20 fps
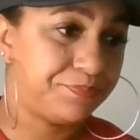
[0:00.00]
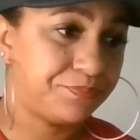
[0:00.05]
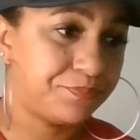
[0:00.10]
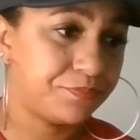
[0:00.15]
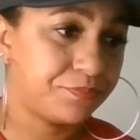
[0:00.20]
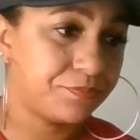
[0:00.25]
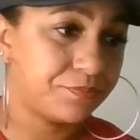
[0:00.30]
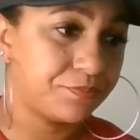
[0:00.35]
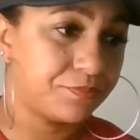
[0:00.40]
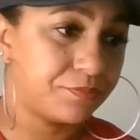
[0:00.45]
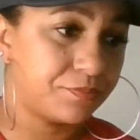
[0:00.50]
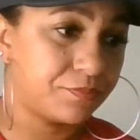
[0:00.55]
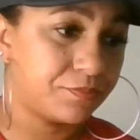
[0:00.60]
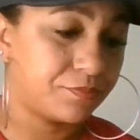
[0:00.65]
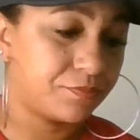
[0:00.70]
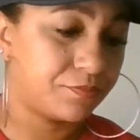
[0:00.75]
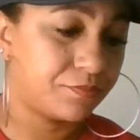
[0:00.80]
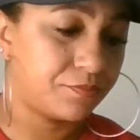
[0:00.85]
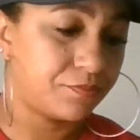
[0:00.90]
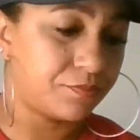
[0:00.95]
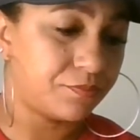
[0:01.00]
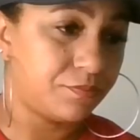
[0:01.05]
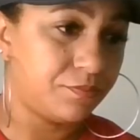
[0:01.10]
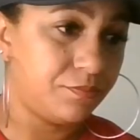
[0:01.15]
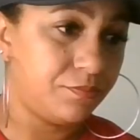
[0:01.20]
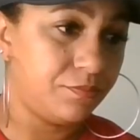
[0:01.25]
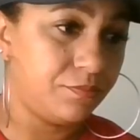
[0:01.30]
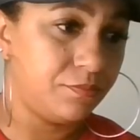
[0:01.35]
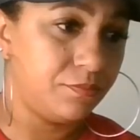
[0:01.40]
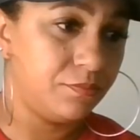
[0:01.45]

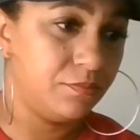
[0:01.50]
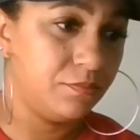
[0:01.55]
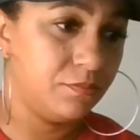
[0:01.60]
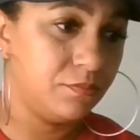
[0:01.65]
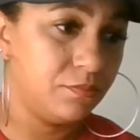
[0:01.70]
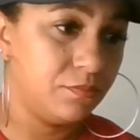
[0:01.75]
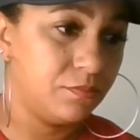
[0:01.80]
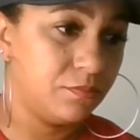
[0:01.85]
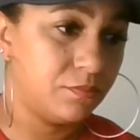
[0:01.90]
Nobody speaks.